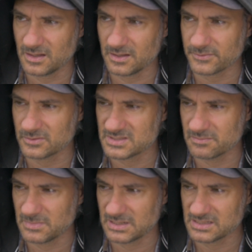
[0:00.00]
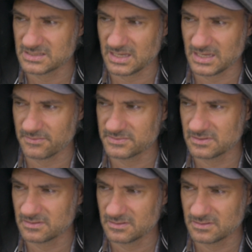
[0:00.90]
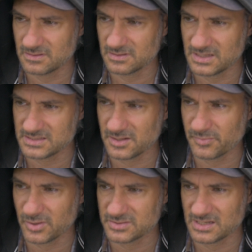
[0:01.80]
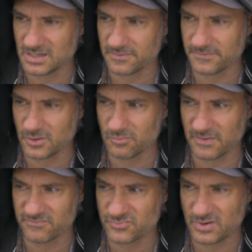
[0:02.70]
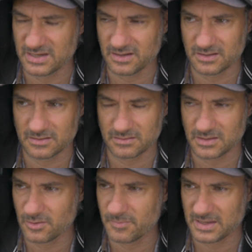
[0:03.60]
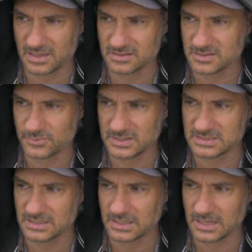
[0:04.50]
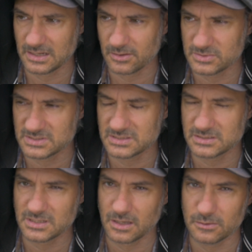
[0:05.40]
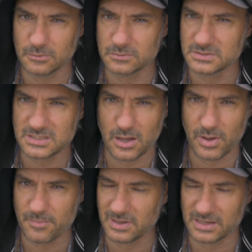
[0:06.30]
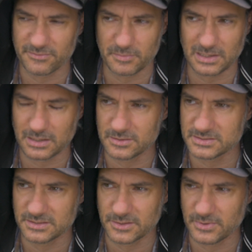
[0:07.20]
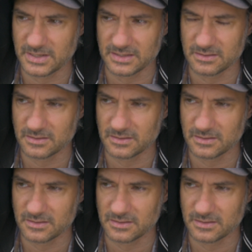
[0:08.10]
I've got some money saved. There's a deposit and a few months' rent, and go back into renting again. I was so unbelievably close to doing it.